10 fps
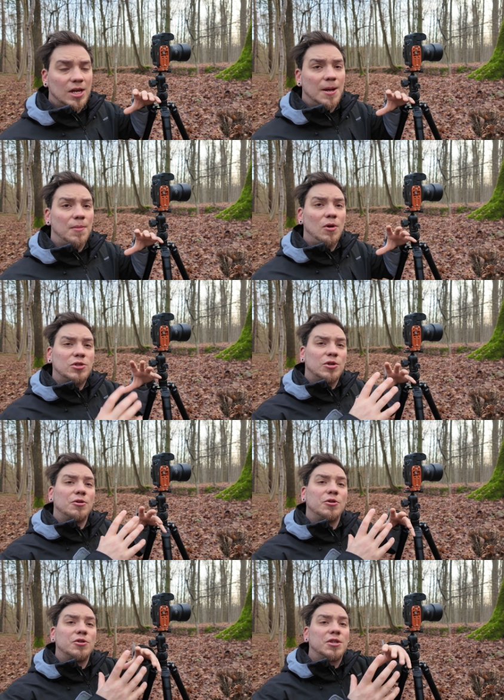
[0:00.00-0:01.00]
also
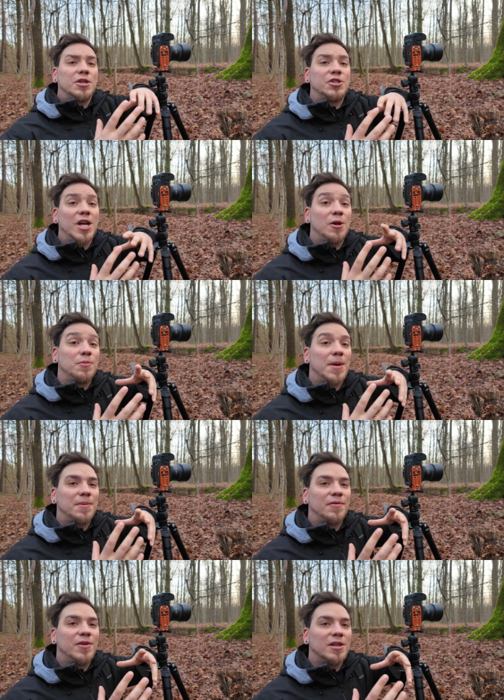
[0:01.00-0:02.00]
using a shallow
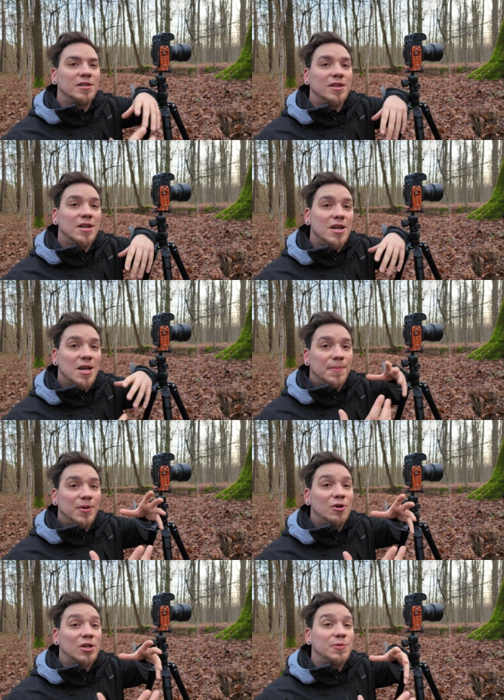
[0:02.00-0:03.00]
depth of field
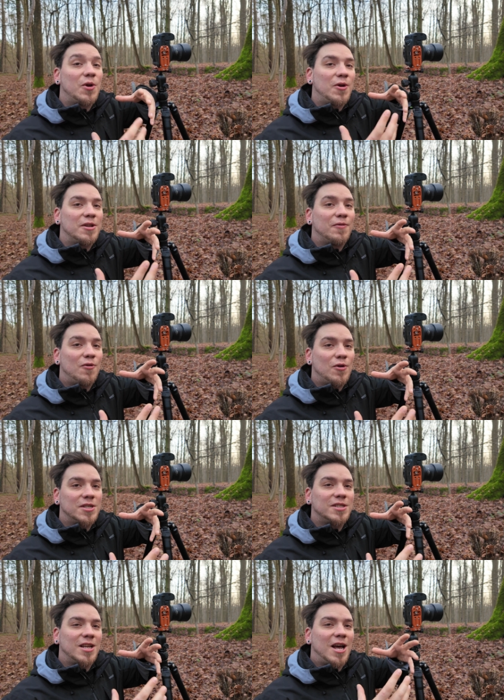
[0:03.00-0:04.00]
because we are in the
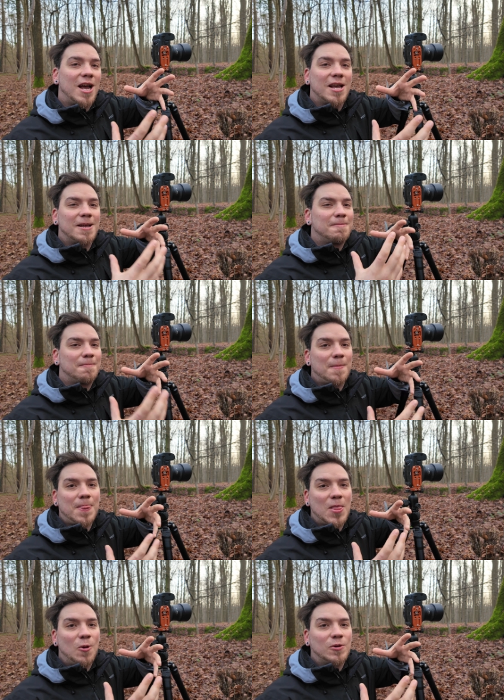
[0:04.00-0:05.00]
forest, and I
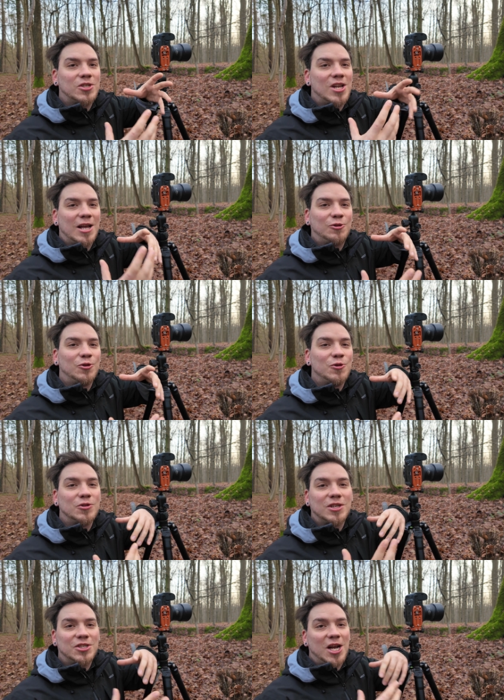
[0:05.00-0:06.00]
always like to
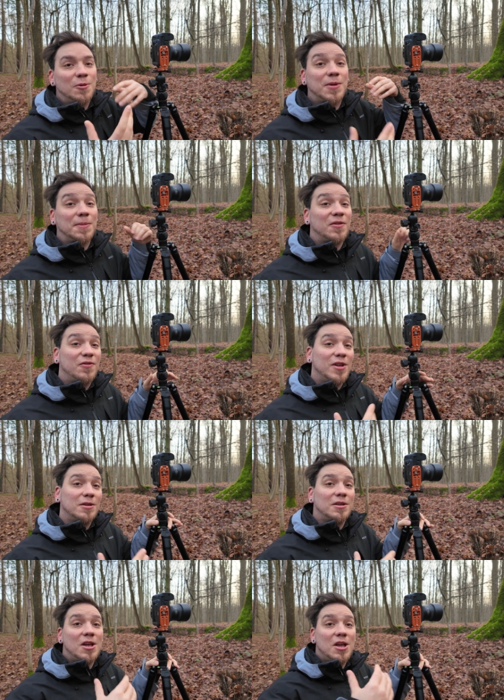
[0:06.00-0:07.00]
use a shallow depth of
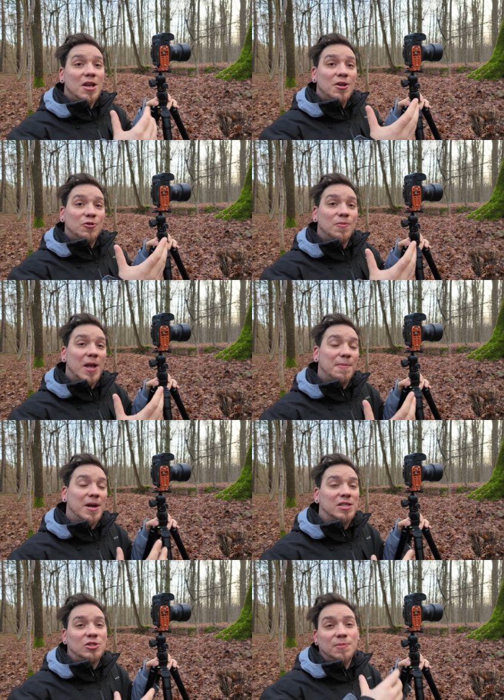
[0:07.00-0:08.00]
field to make
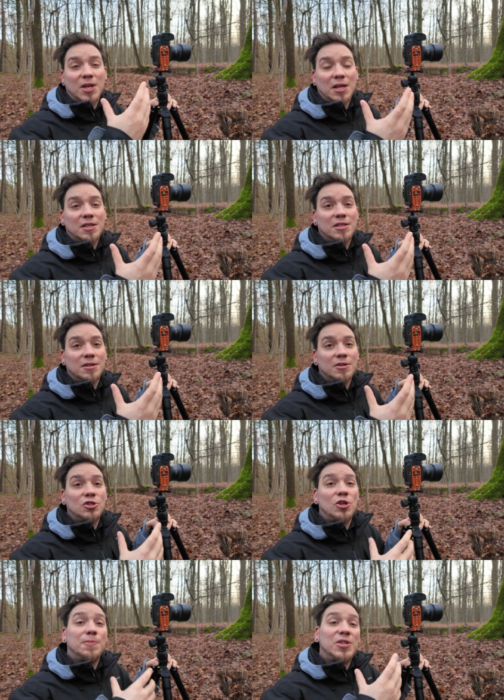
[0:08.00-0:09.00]
my subjects
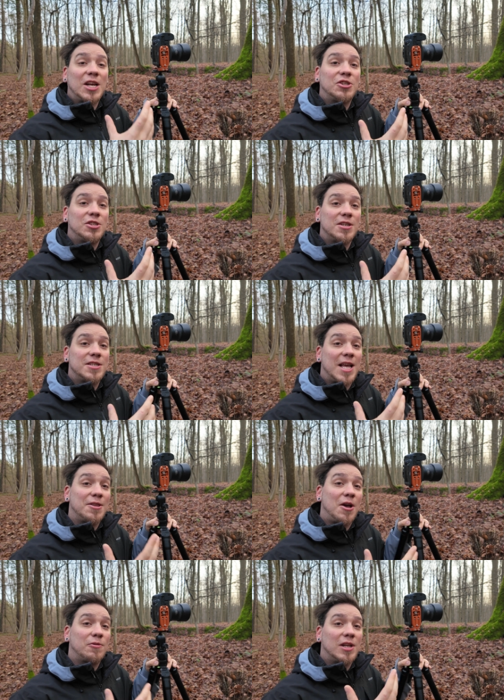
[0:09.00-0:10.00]

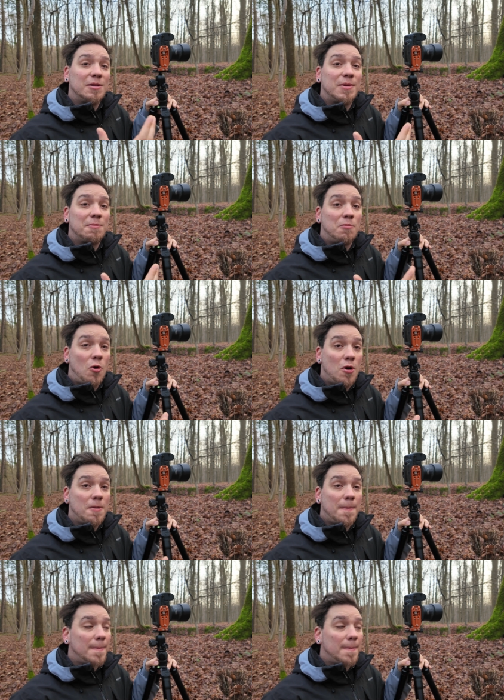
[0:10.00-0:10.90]
stand out a little bit more.